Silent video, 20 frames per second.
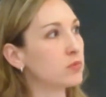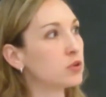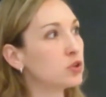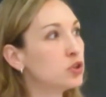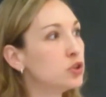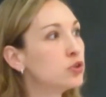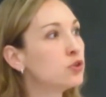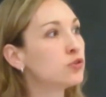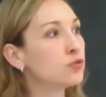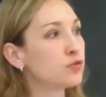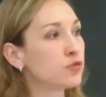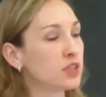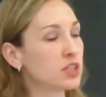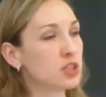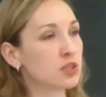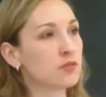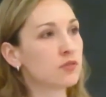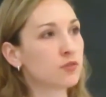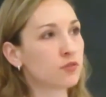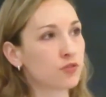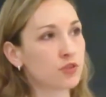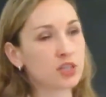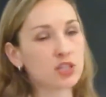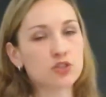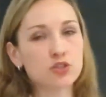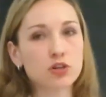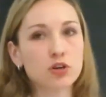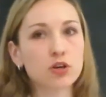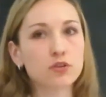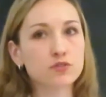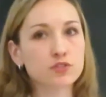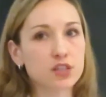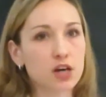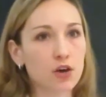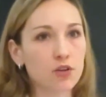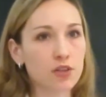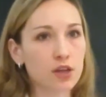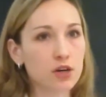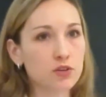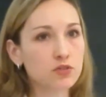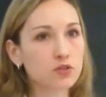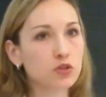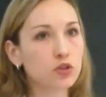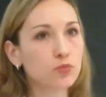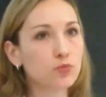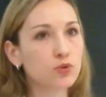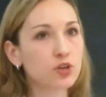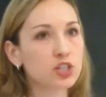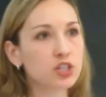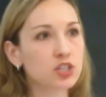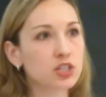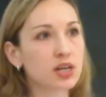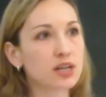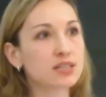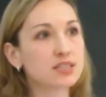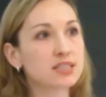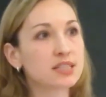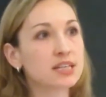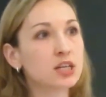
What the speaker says: new feature of South-South cooperation that is